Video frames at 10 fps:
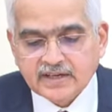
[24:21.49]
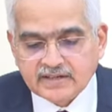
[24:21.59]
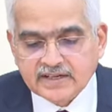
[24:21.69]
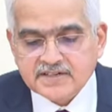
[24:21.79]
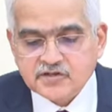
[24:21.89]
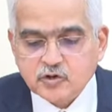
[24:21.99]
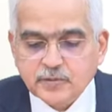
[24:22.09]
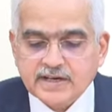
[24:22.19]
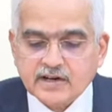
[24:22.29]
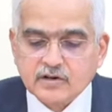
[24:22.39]
It needs
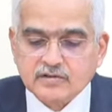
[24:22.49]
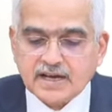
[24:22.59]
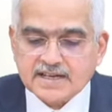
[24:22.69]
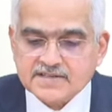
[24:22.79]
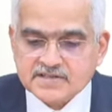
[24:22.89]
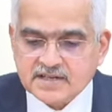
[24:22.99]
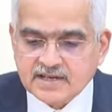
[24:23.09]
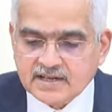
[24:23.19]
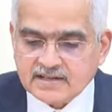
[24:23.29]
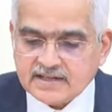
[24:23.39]
to be recognized
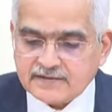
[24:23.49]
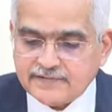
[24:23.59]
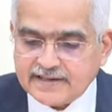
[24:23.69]
that